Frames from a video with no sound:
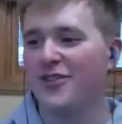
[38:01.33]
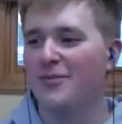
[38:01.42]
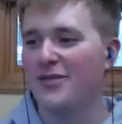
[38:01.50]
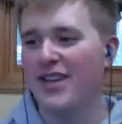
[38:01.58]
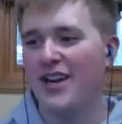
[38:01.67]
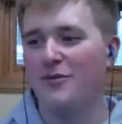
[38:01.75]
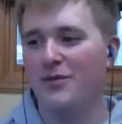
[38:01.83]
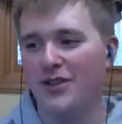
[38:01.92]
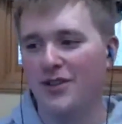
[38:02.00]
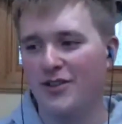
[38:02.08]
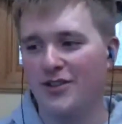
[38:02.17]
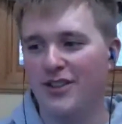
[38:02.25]
a script
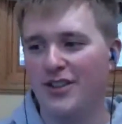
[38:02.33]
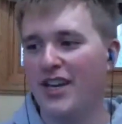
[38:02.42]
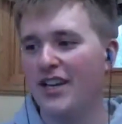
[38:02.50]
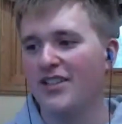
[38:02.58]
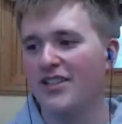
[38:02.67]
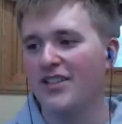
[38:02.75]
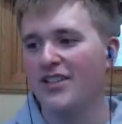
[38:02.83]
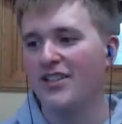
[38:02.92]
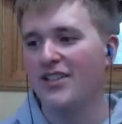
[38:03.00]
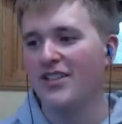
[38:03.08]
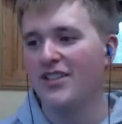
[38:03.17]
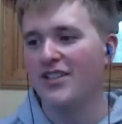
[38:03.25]
that will detect
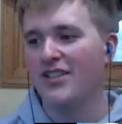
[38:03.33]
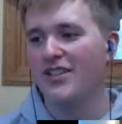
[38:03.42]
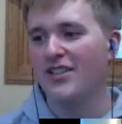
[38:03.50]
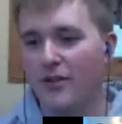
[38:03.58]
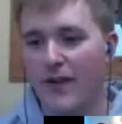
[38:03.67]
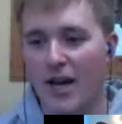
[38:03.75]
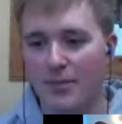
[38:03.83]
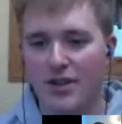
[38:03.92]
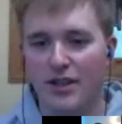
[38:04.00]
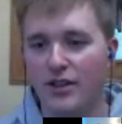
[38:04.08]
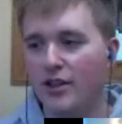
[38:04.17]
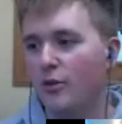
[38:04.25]
compiled parts of
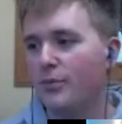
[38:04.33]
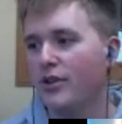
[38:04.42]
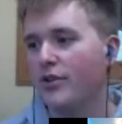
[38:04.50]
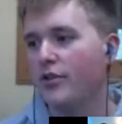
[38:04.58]
apps in the